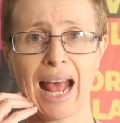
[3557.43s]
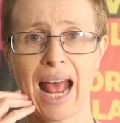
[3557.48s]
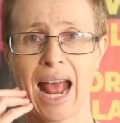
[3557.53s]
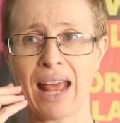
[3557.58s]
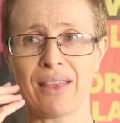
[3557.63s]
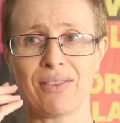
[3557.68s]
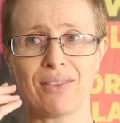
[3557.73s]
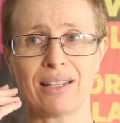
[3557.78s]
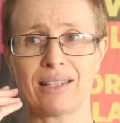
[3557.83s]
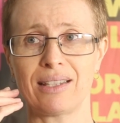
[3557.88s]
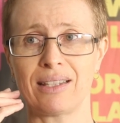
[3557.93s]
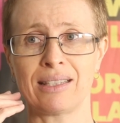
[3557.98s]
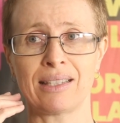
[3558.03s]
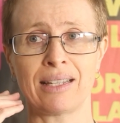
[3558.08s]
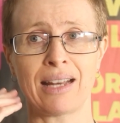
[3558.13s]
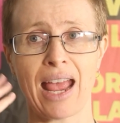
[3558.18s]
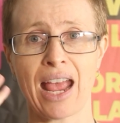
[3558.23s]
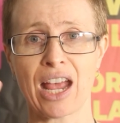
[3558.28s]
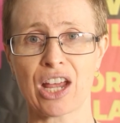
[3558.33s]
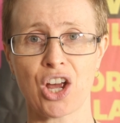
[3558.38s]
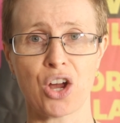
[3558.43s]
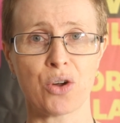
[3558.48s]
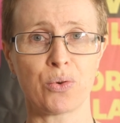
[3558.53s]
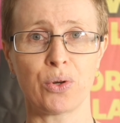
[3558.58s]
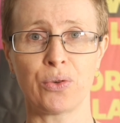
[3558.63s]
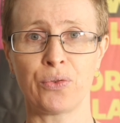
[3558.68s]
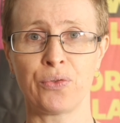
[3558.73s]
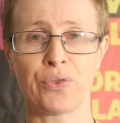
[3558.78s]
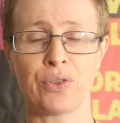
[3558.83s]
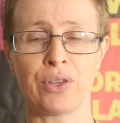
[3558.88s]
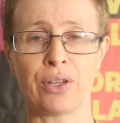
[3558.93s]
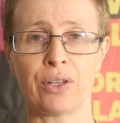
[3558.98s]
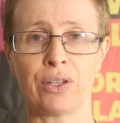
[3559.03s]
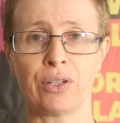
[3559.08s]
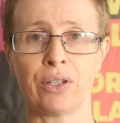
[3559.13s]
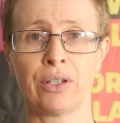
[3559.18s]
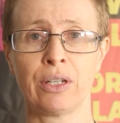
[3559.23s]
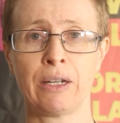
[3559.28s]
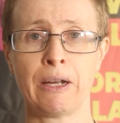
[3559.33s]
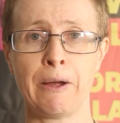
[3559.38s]
And this is an echo of
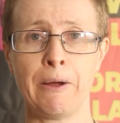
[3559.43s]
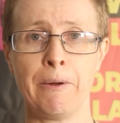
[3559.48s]
the